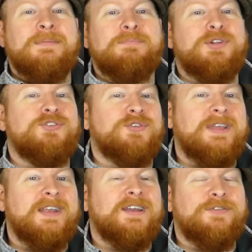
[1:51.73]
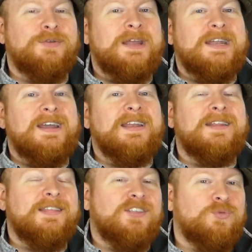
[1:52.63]
but you're getting a free night
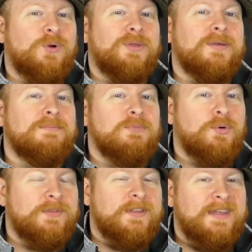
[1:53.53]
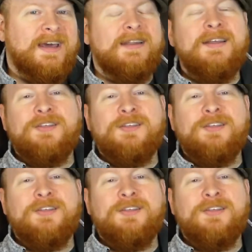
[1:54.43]
that's worth more than that.